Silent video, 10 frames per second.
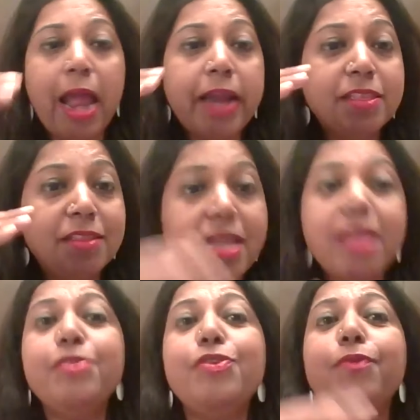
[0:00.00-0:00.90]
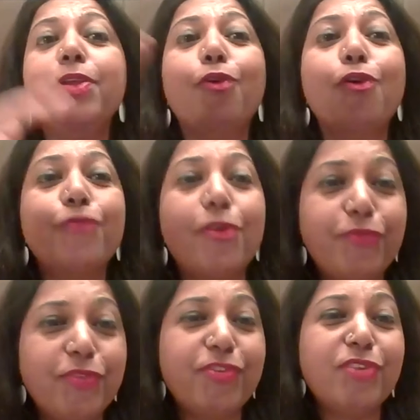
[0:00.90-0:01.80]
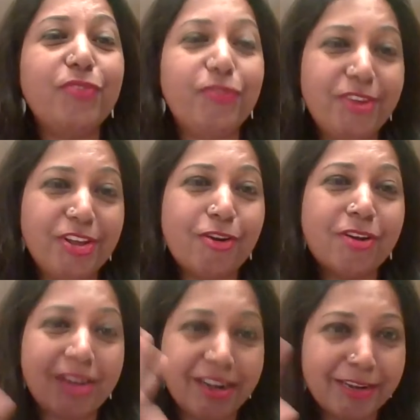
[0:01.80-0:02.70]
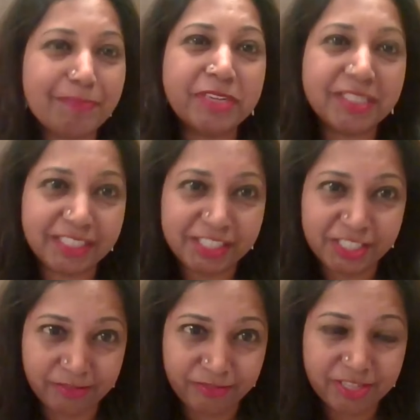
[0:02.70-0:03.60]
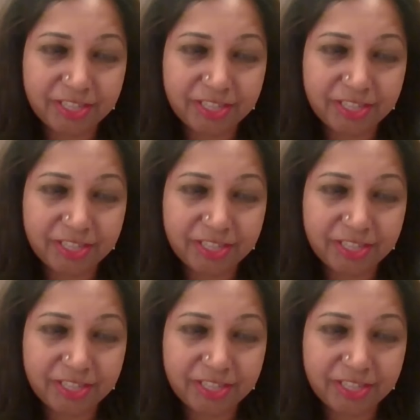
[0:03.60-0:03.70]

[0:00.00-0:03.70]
And then you will go for 50-50 or 100% shift,